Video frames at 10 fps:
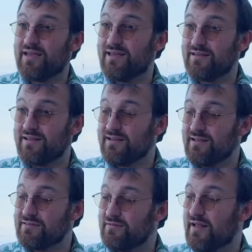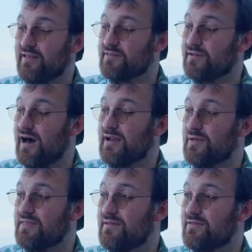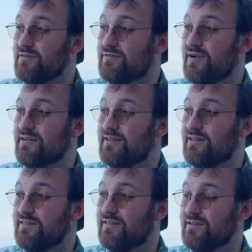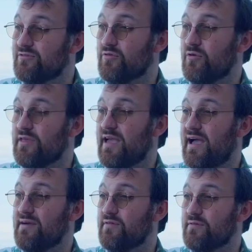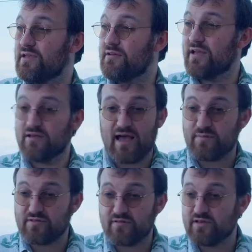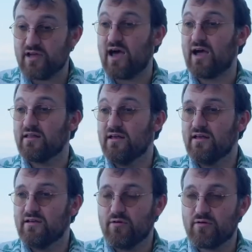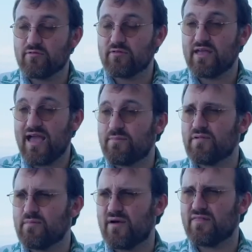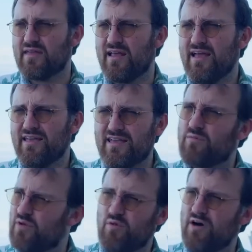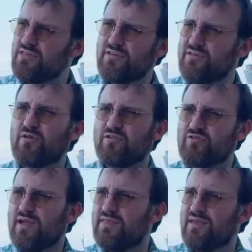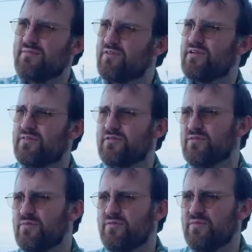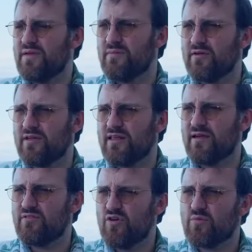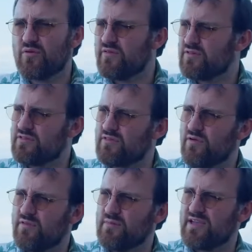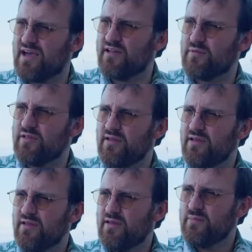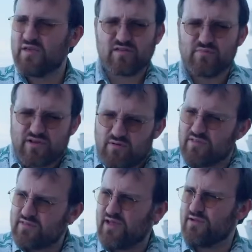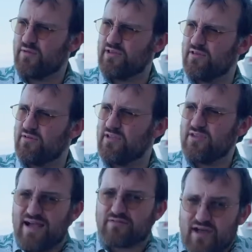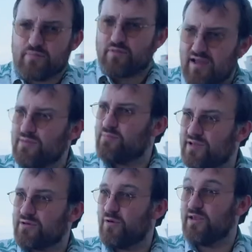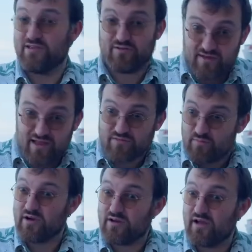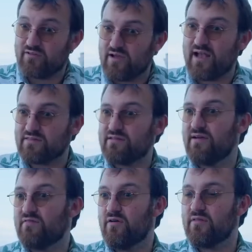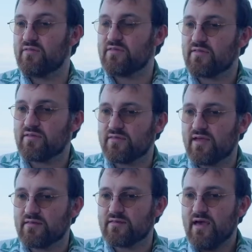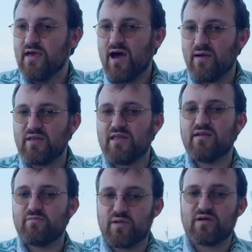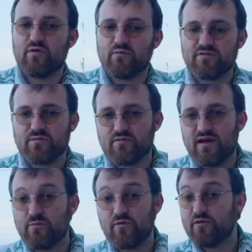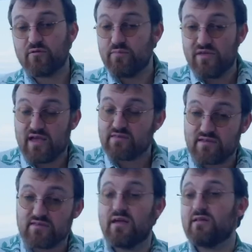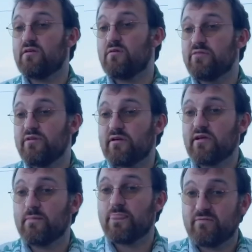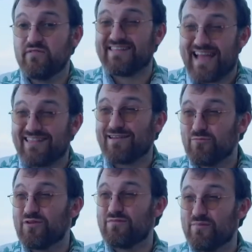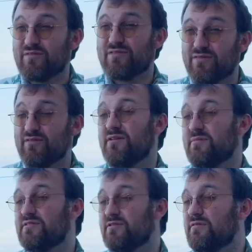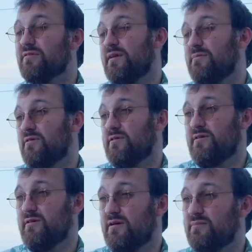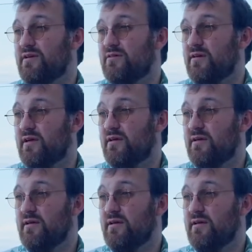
the uh, surveillance economy they've constructed and the control they have over the internet? Absolutely not. No one's really happy about that. Yet we want to just go and trade them for another group of people and no provisions to hold them accountable because Bitcoin's not going to do it. You have to upgrade Bitcoin to create smart contracts and have all of these other things. I mean, if Bitcoin was upgradable, there would be, as I said, no Ethereum. Vitalik would have built Ethereum as an overlay protocol on Bitcoin.